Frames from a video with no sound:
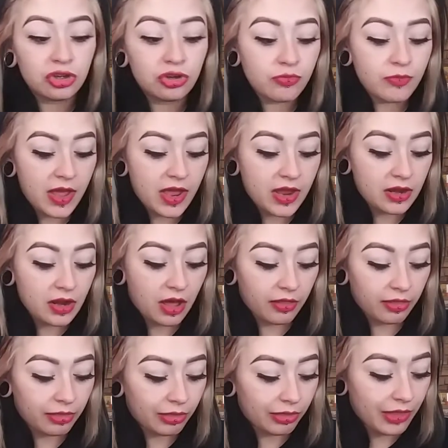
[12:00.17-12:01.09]
you may
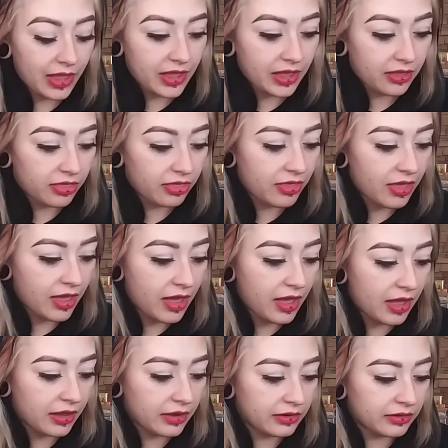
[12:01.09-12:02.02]
not like
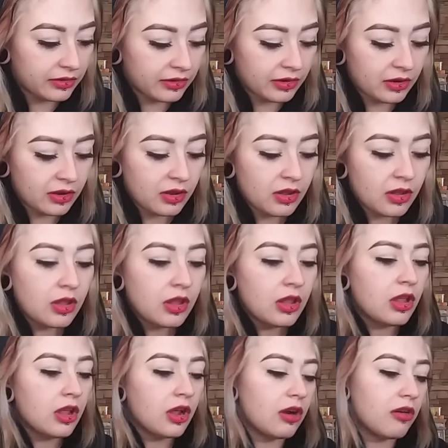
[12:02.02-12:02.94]
that.
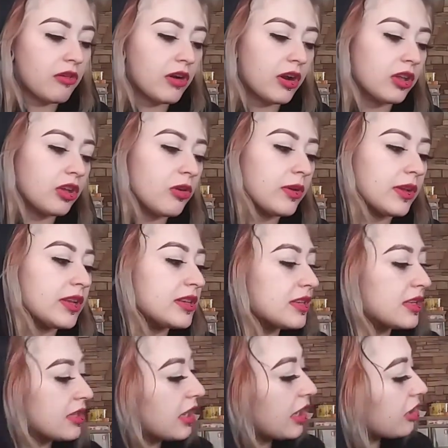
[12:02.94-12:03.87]
Alright, going
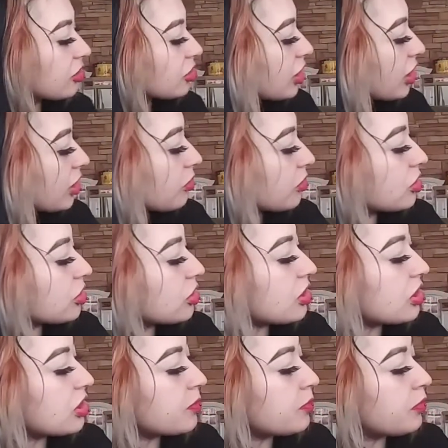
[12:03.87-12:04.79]
into the next shade, which
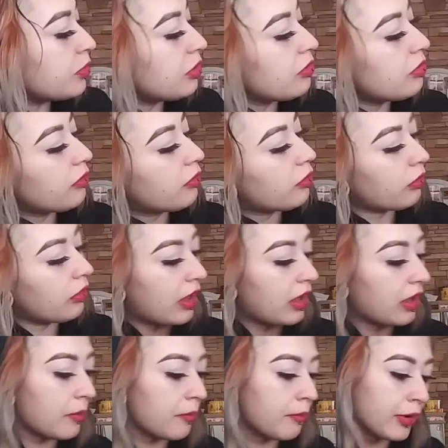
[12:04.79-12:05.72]
is this beautiful,
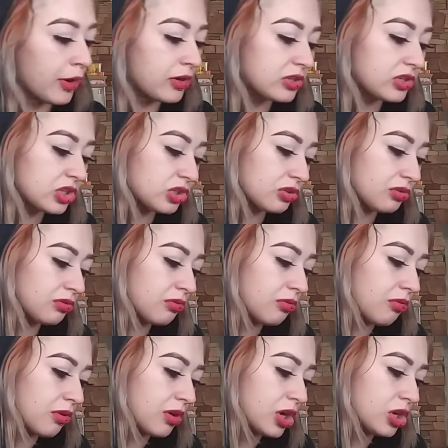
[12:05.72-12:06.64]
like, burnt
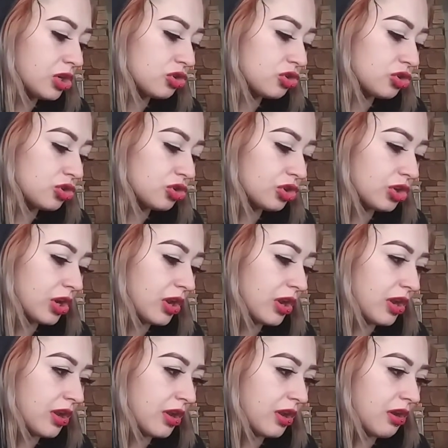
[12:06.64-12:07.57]
orange
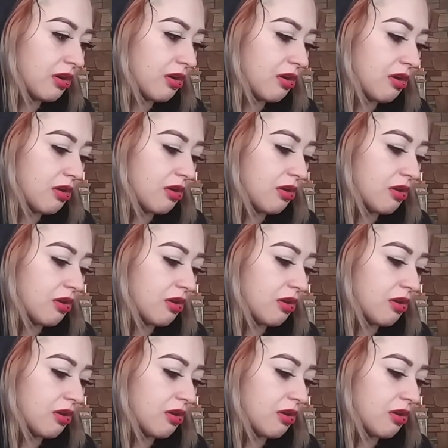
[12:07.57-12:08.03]
shade here.